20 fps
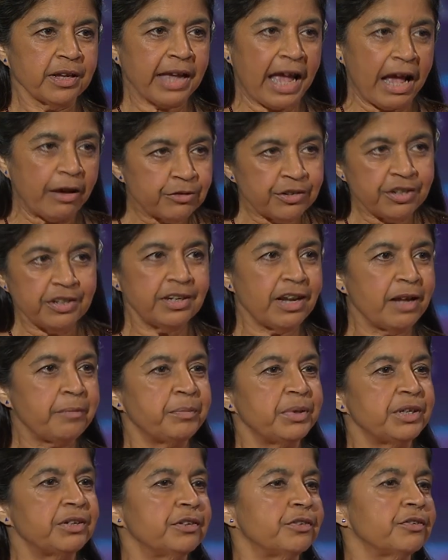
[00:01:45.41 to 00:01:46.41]
counting
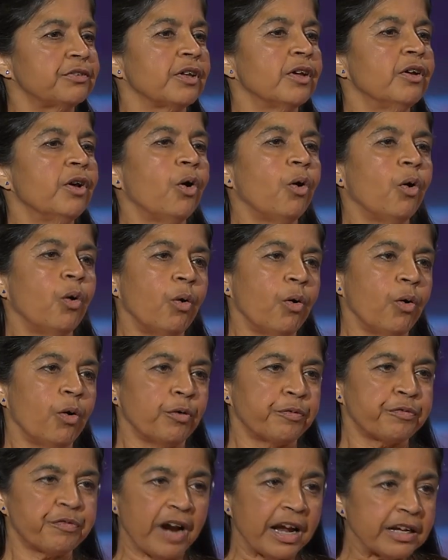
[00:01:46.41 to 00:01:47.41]
numbers
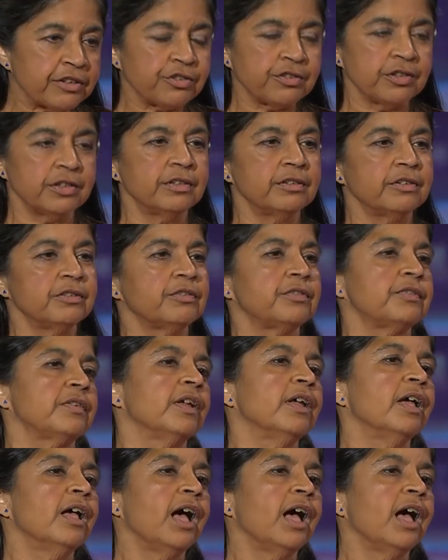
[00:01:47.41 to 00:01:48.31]
or fractions